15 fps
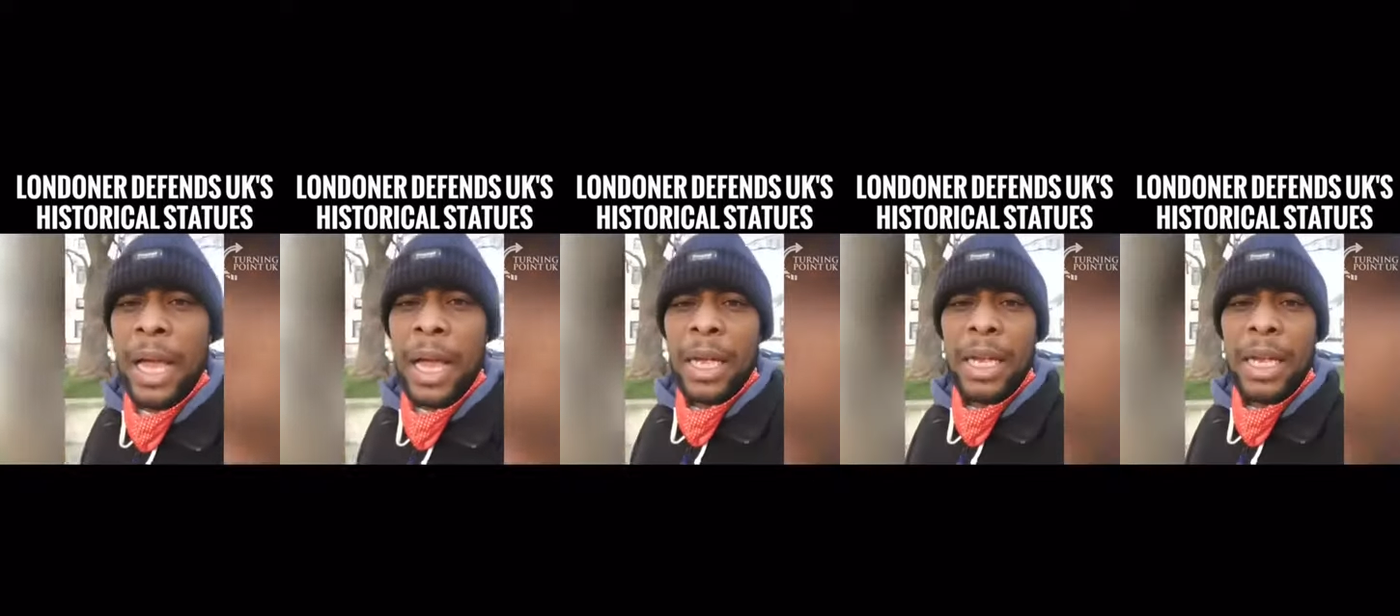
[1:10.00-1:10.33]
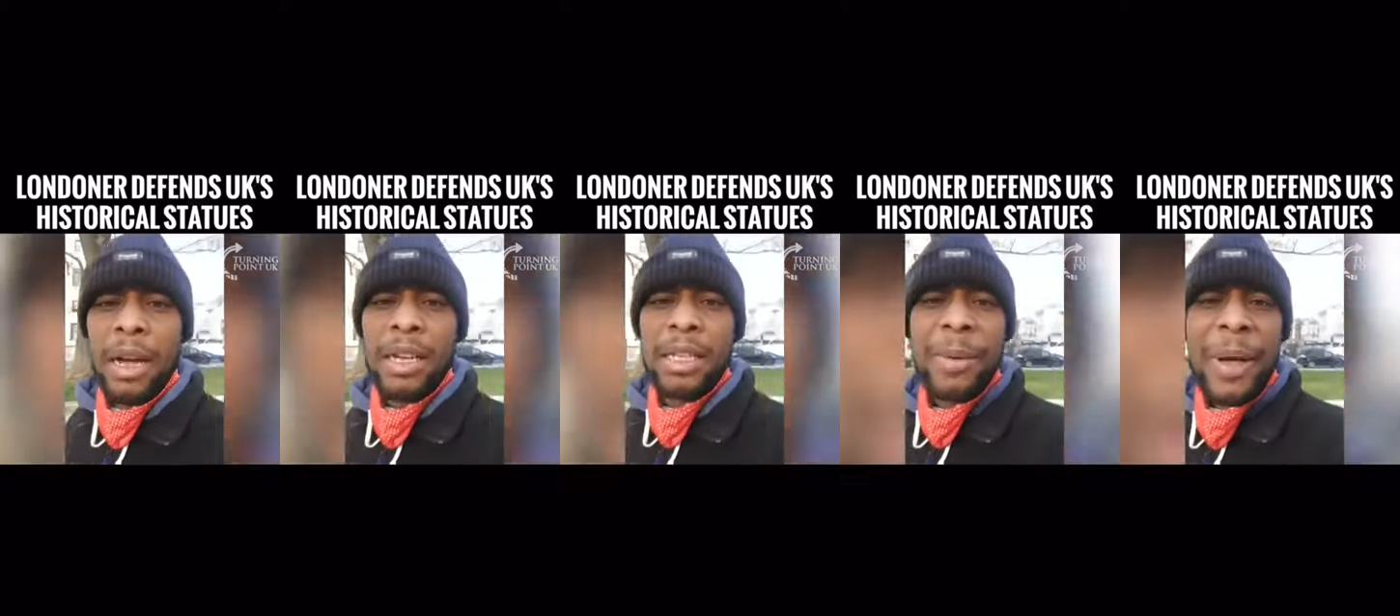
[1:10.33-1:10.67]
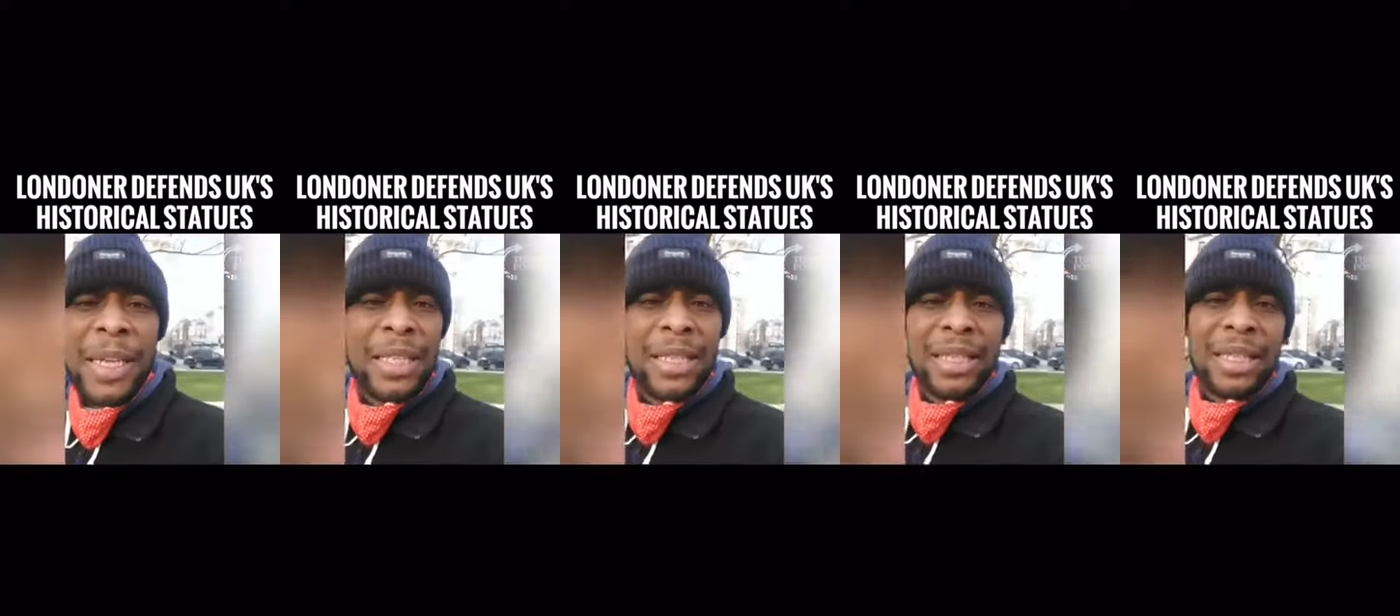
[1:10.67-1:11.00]
you know, it's
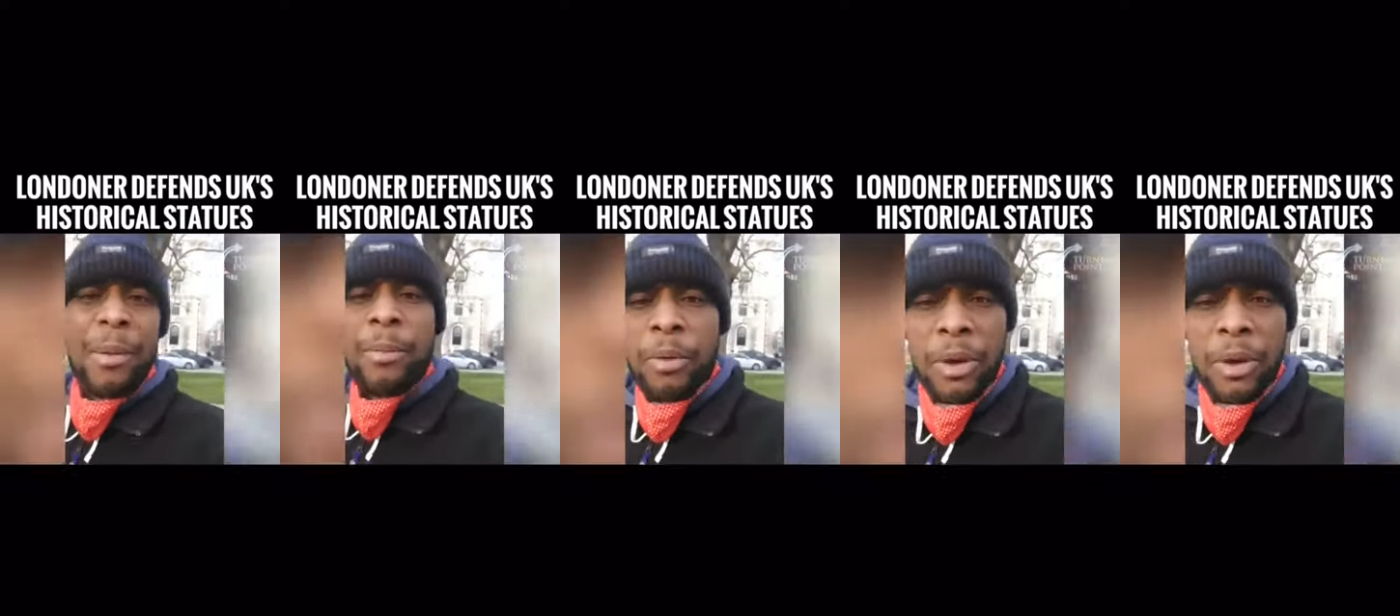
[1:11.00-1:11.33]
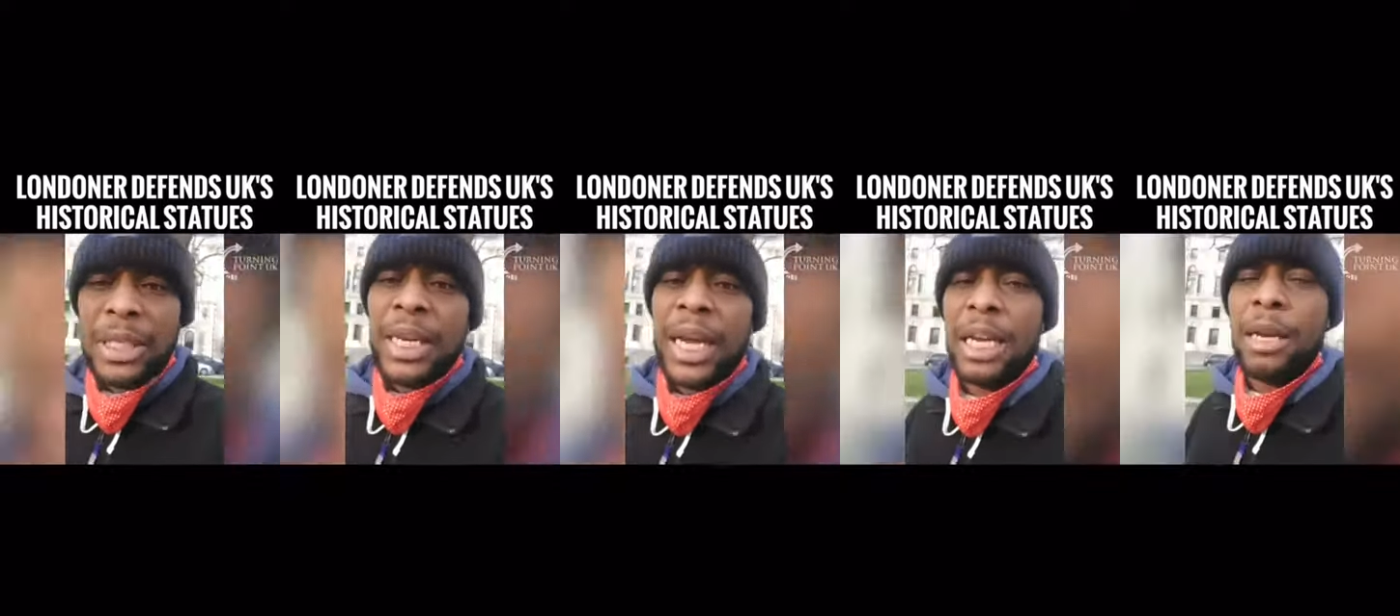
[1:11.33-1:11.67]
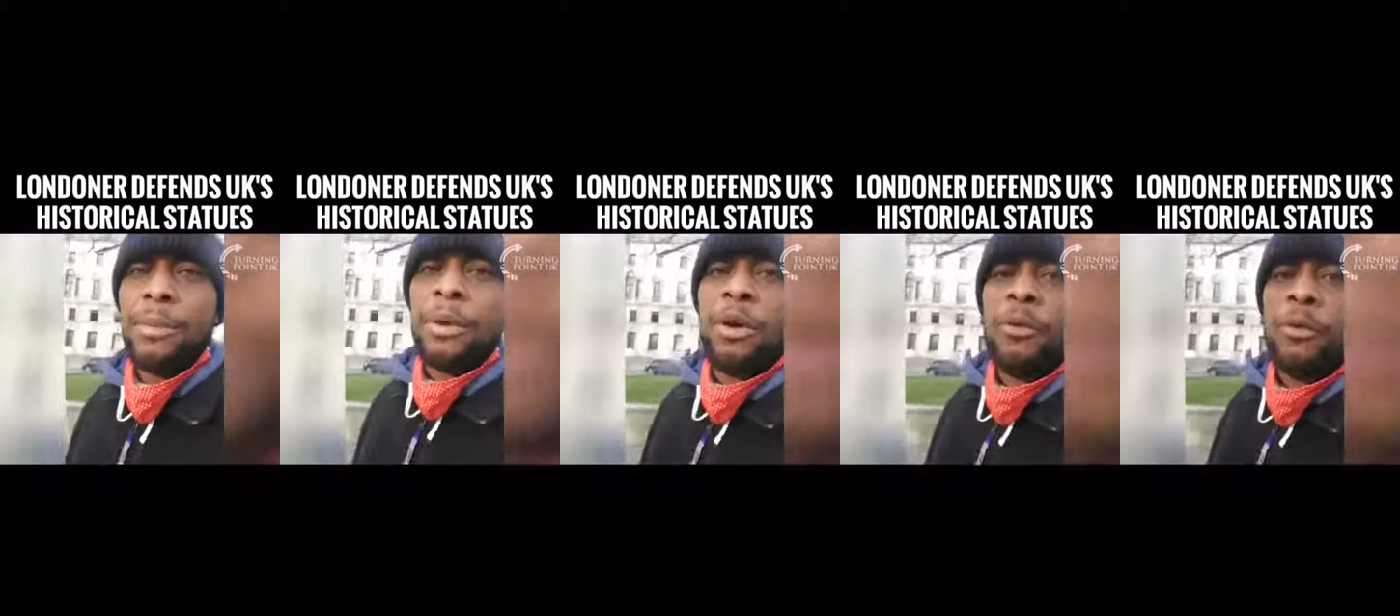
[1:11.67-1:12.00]
better to just appreciate the
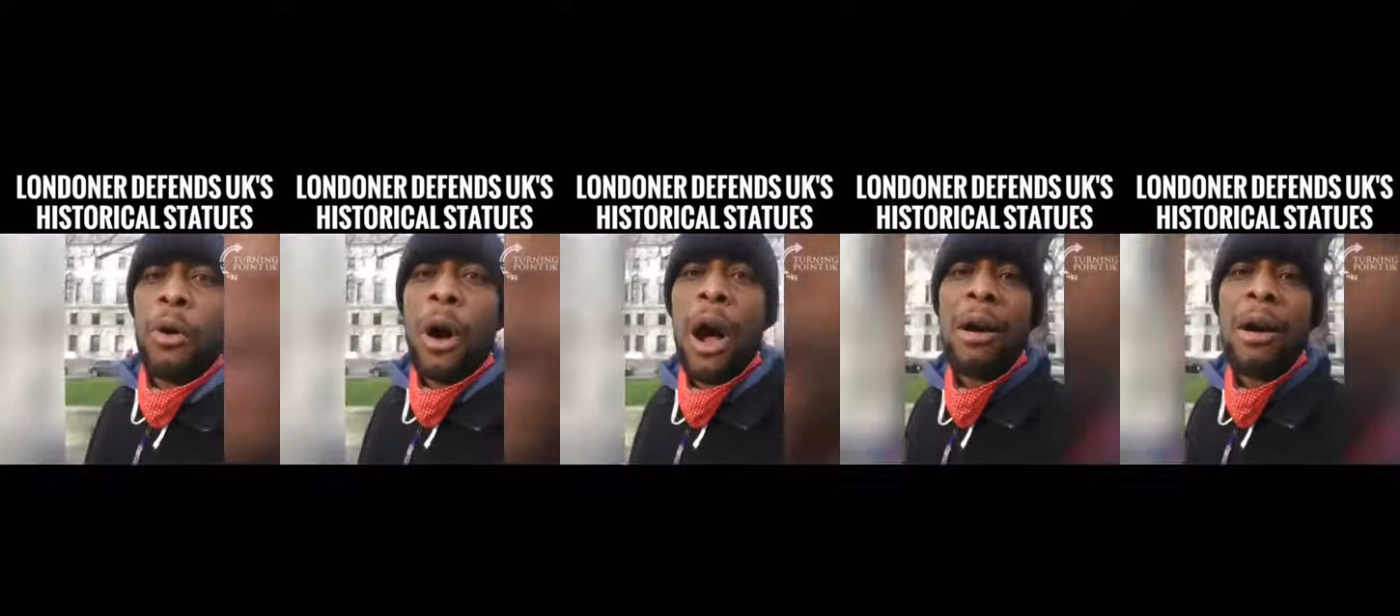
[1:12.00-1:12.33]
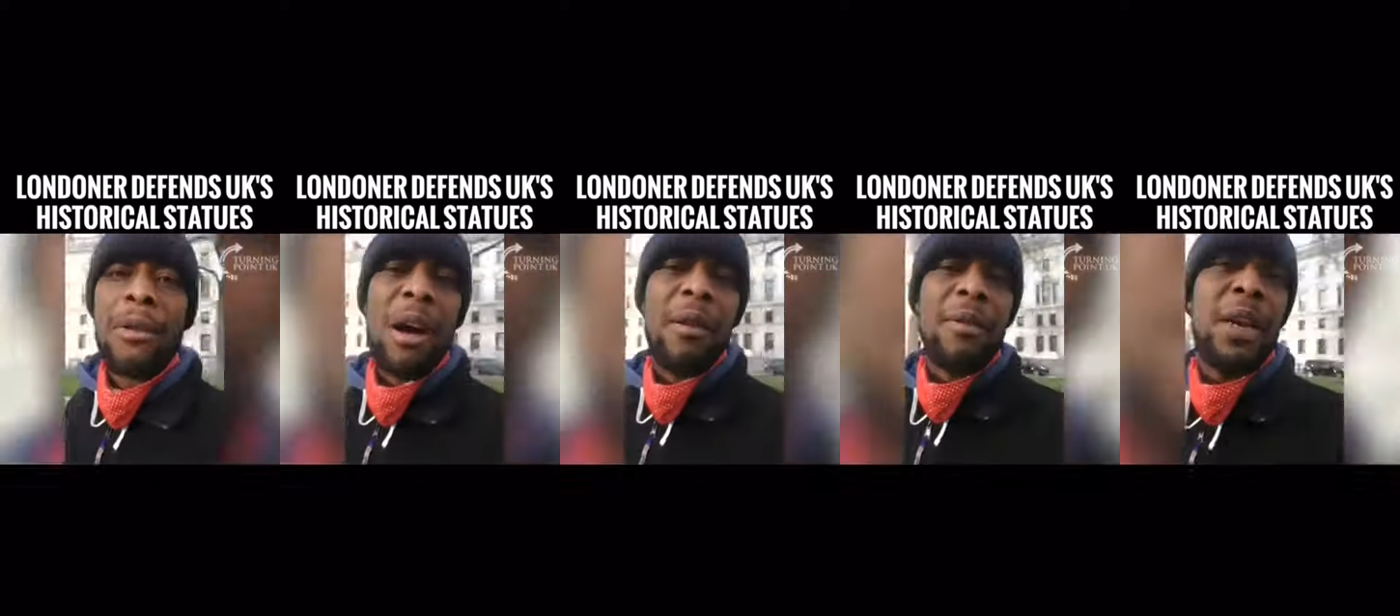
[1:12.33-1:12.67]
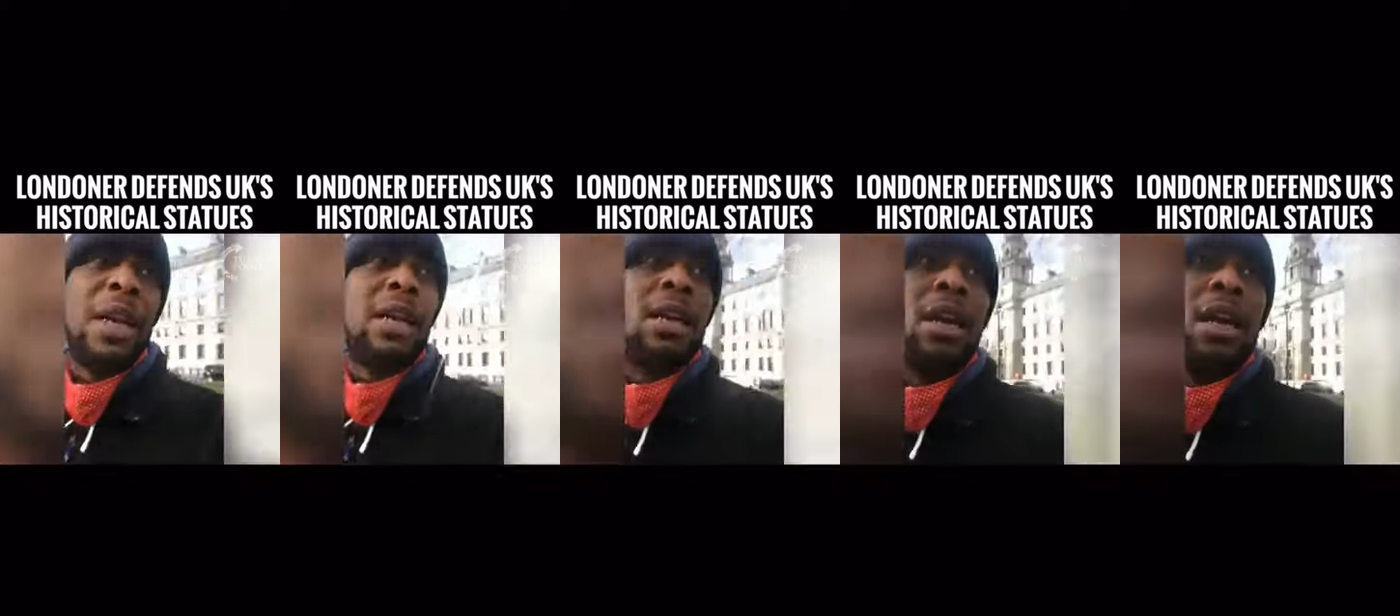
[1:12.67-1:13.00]
beautiful art rather
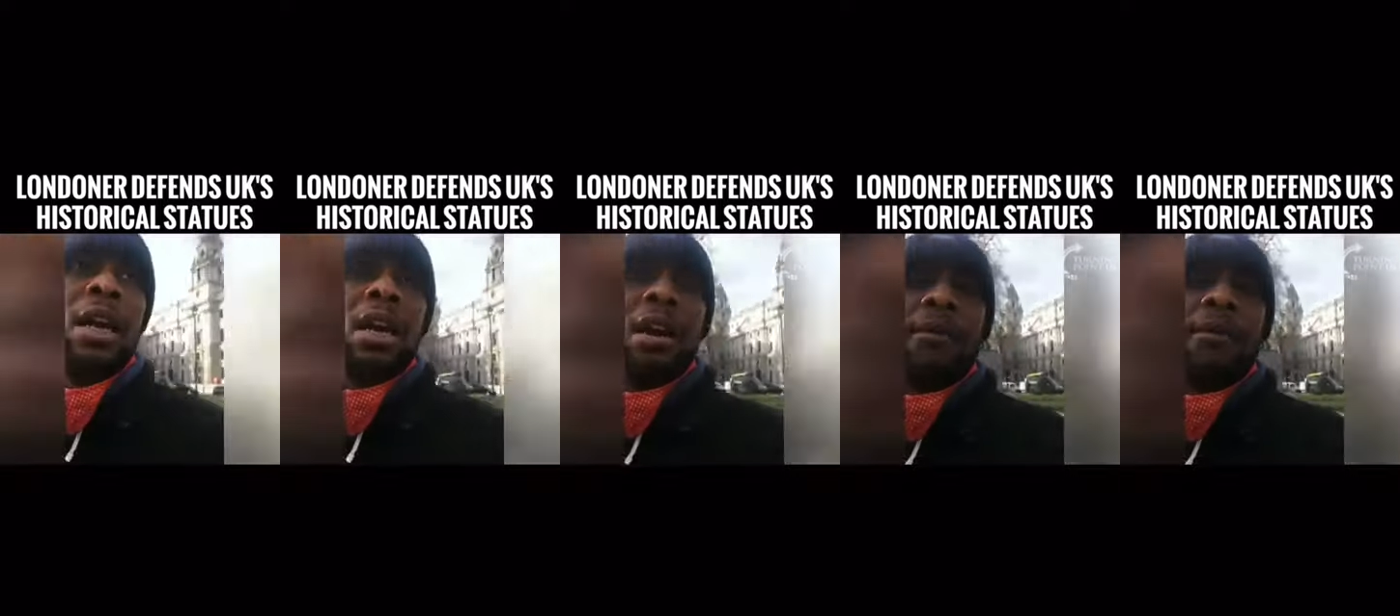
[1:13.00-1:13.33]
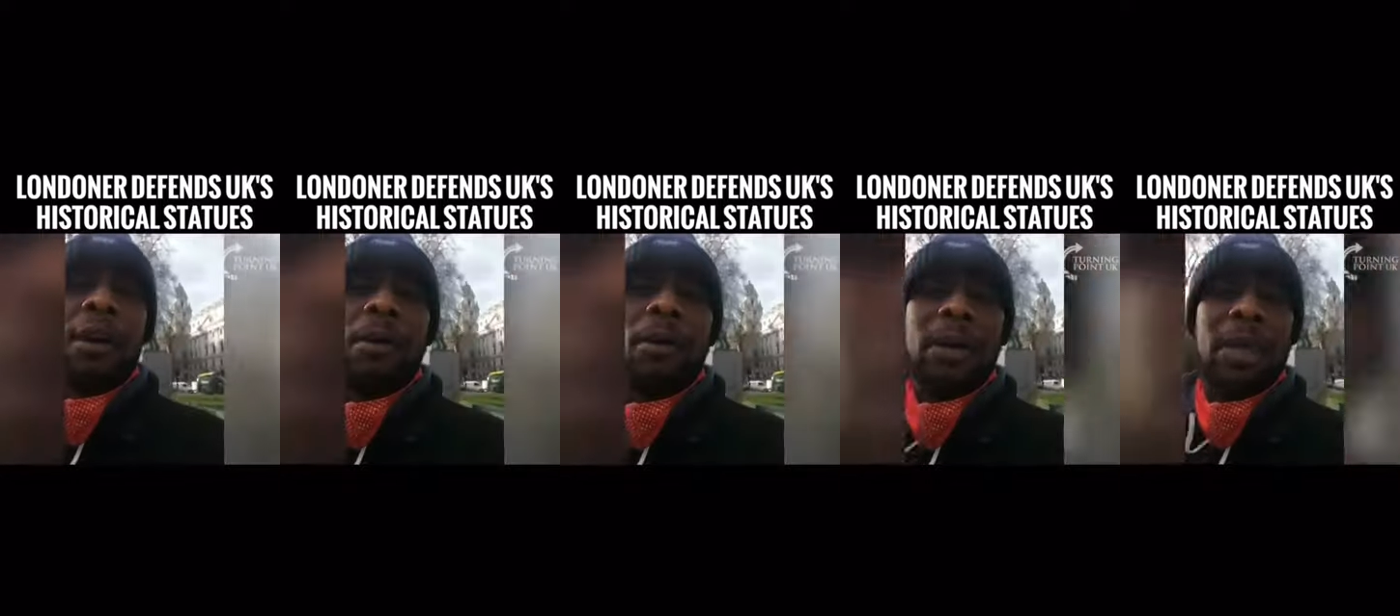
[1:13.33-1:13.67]
than following